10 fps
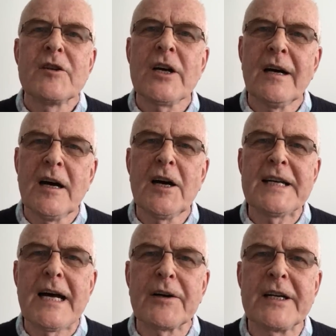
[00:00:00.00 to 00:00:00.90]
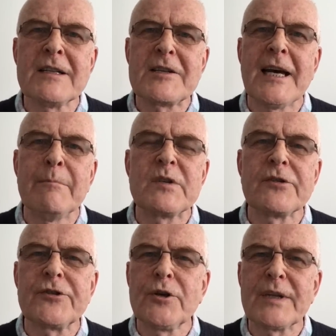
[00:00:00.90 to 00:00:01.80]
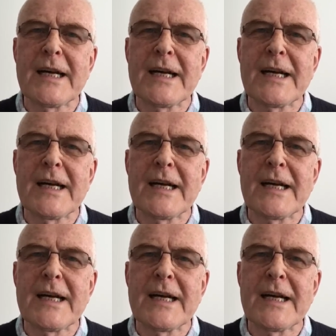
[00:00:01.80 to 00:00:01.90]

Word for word: to earn our contempt through